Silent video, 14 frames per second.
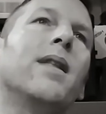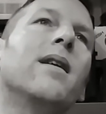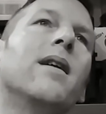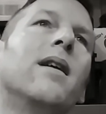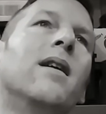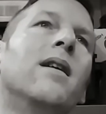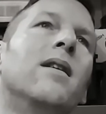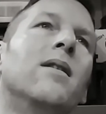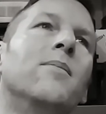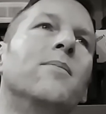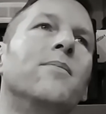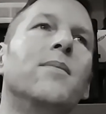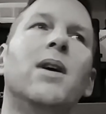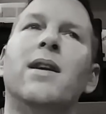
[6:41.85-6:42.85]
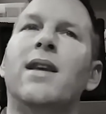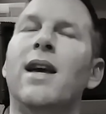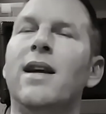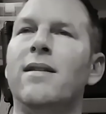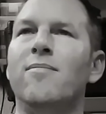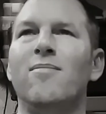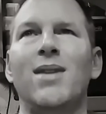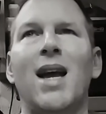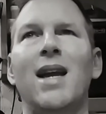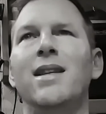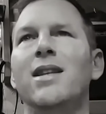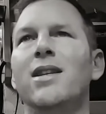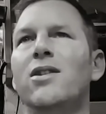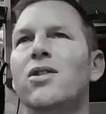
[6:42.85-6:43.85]
Again,
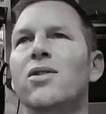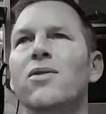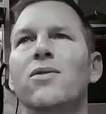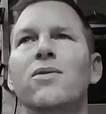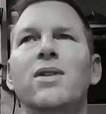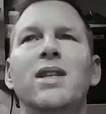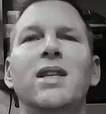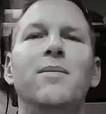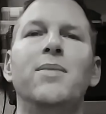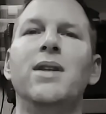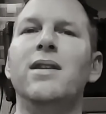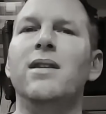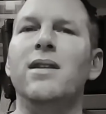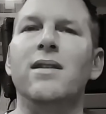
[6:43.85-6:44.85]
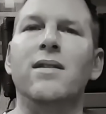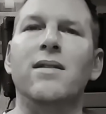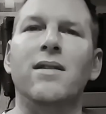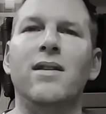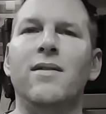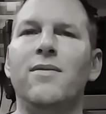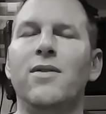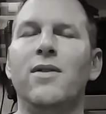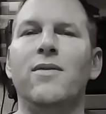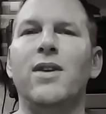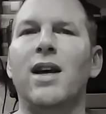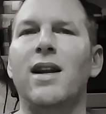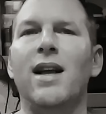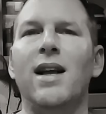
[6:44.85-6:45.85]
92 dB, if you've
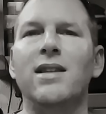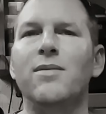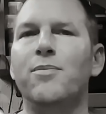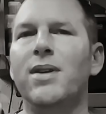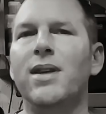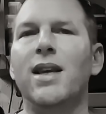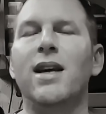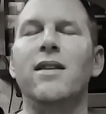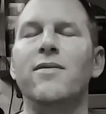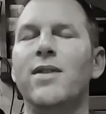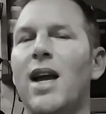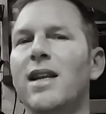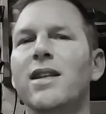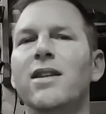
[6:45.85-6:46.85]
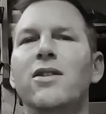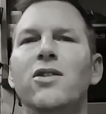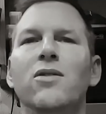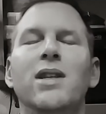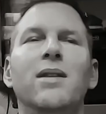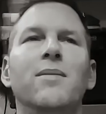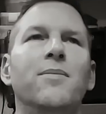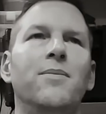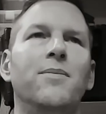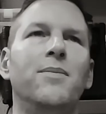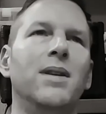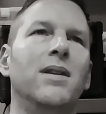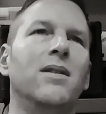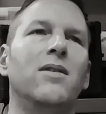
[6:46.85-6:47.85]
got an SPL of 92
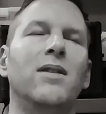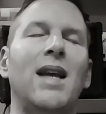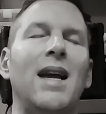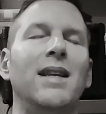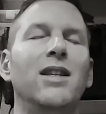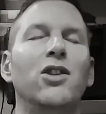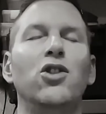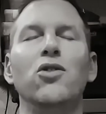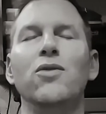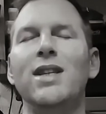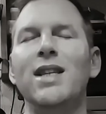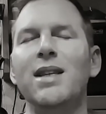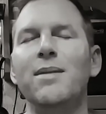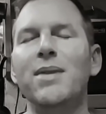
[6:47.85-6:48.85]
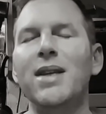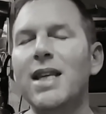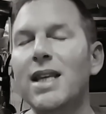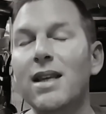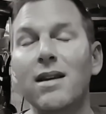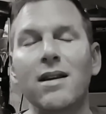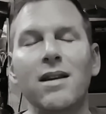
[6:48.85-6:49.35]
dB,